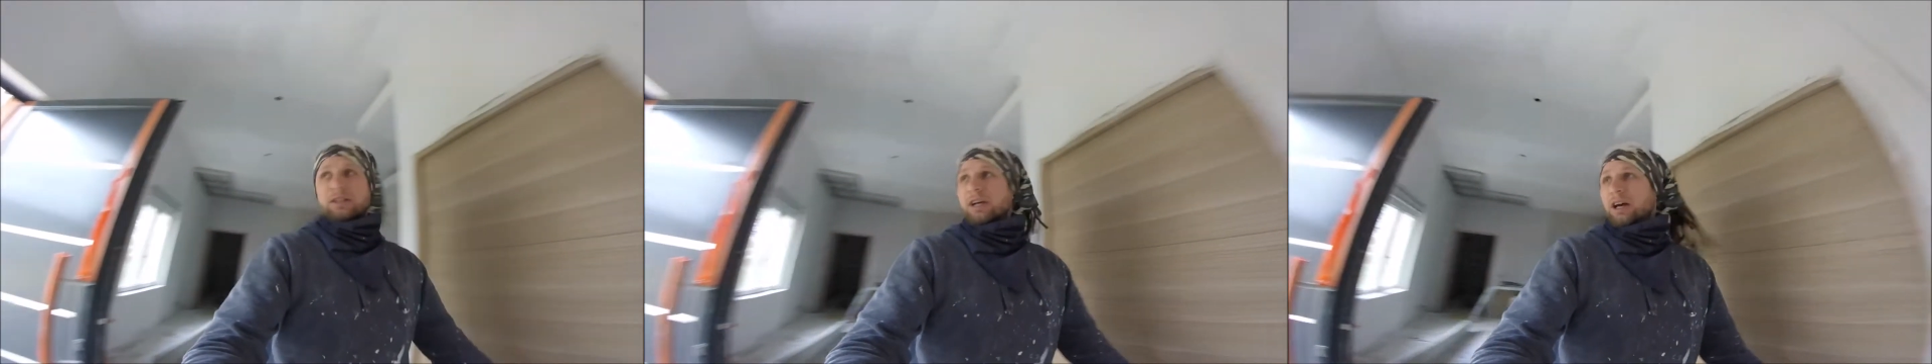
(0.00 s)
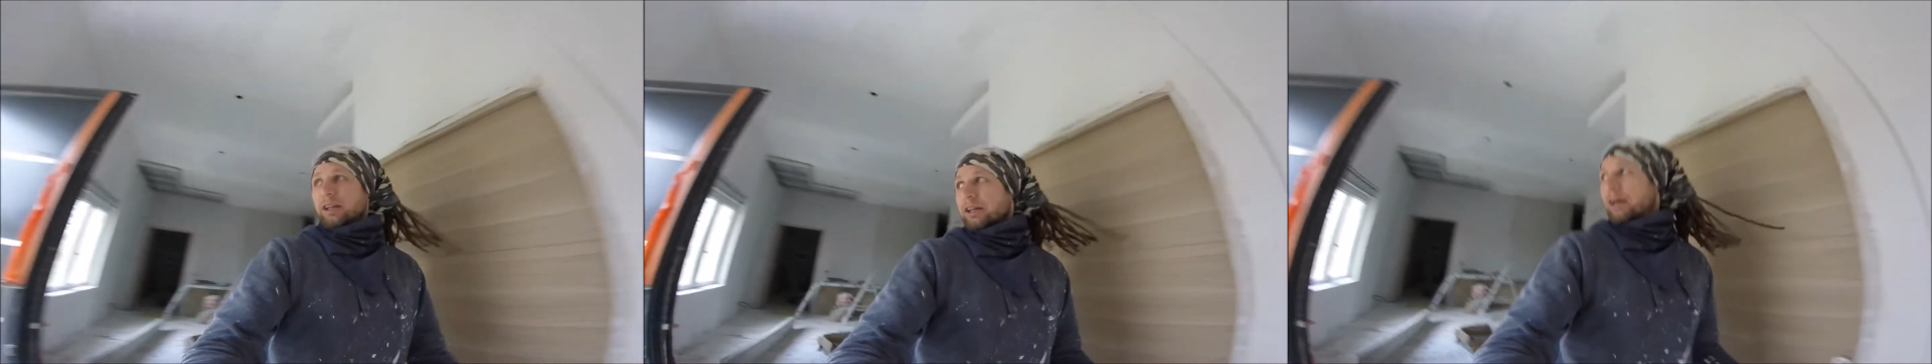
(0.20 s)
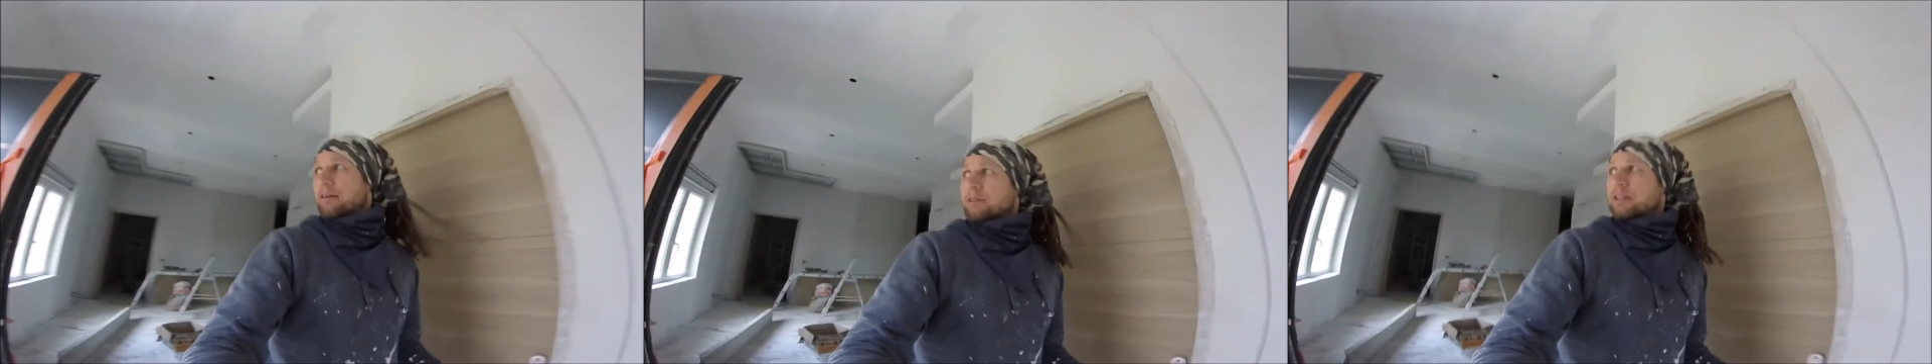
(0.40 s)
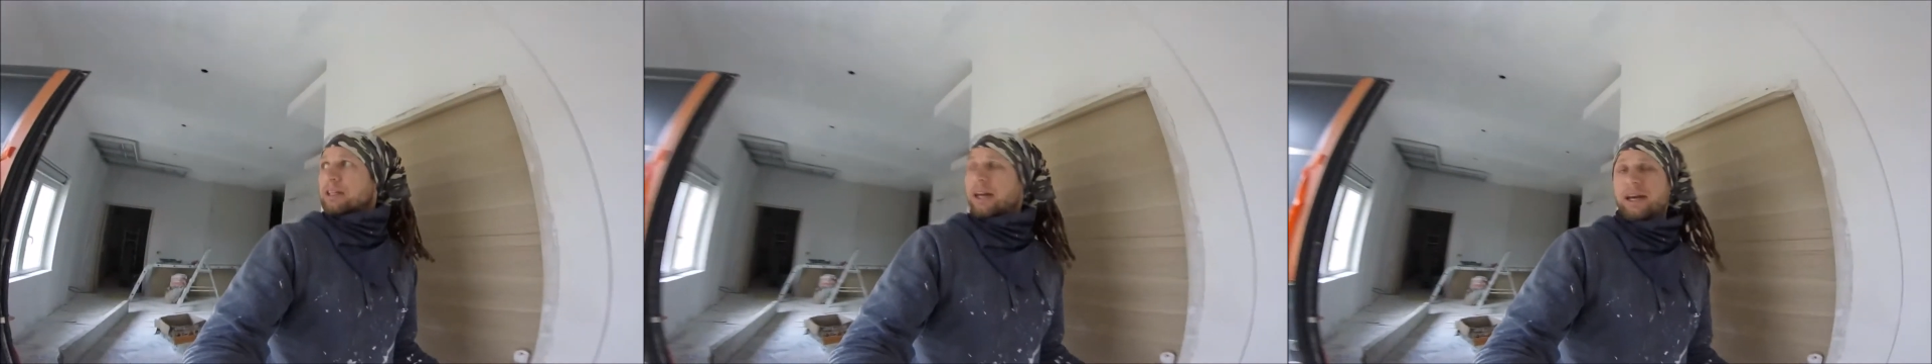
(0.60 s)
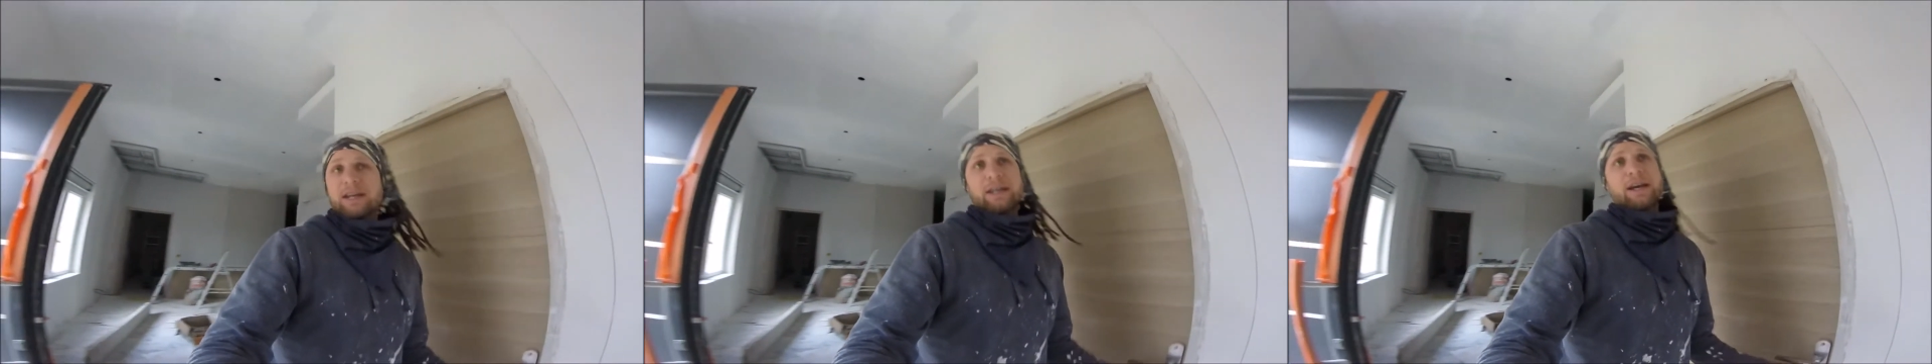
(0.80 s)
turning up
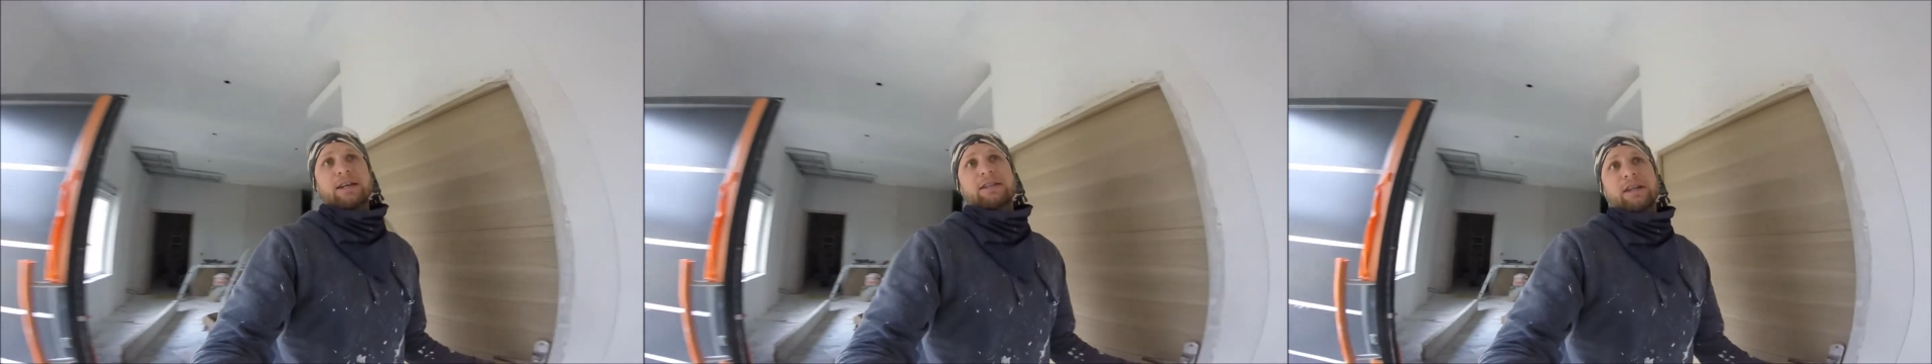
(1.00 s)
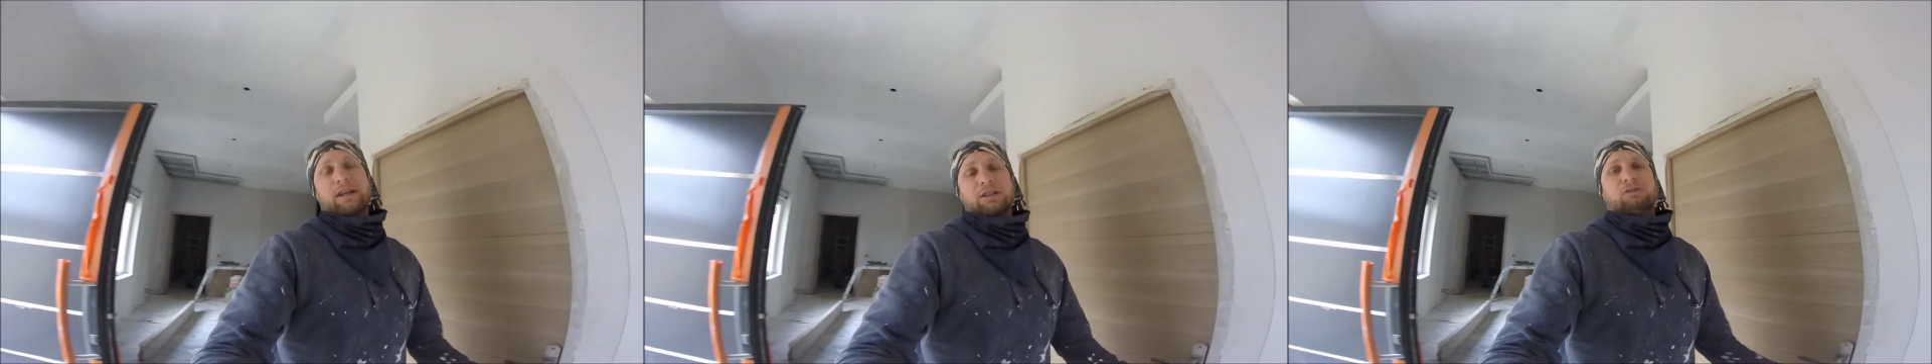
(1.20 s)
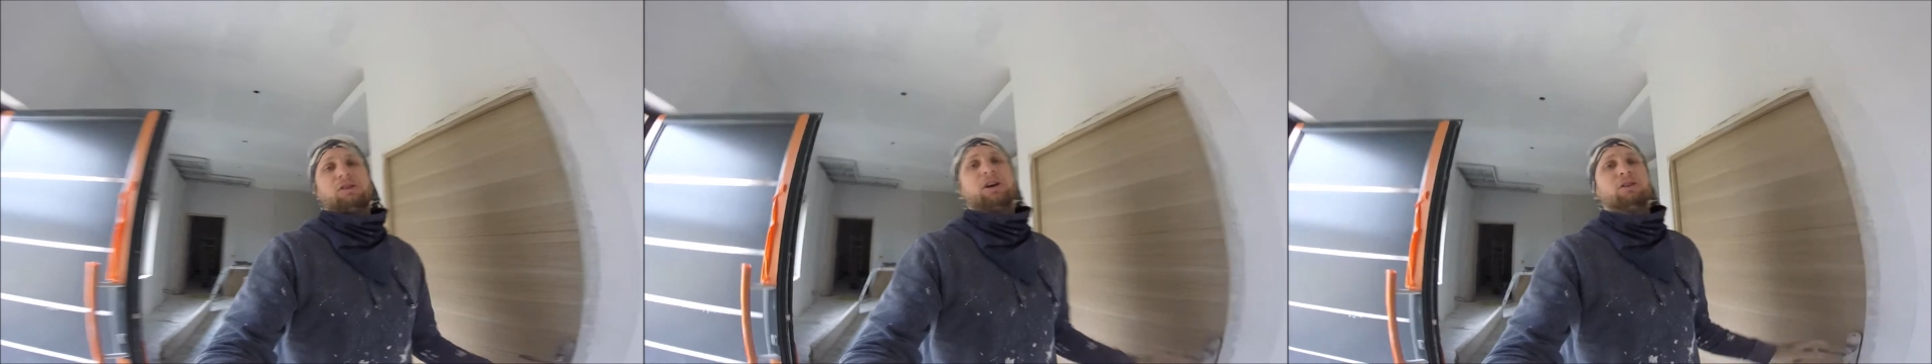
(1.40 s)
today. Yes, that's right,